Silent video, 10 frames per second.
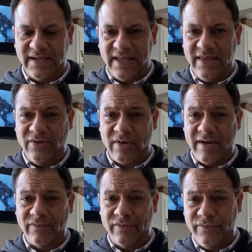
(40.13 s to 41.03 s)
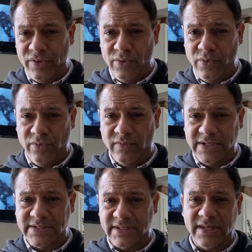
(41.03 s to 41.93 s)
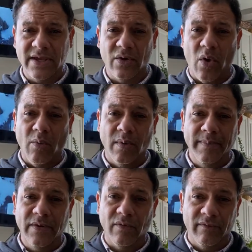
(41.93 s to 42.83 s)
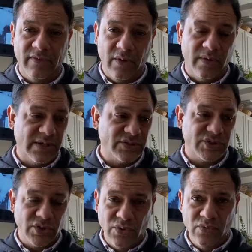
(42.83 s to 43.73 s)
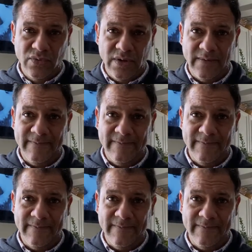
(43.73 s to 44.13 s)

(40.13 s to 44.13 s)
either I've reviewed recently or will be reviewing soon.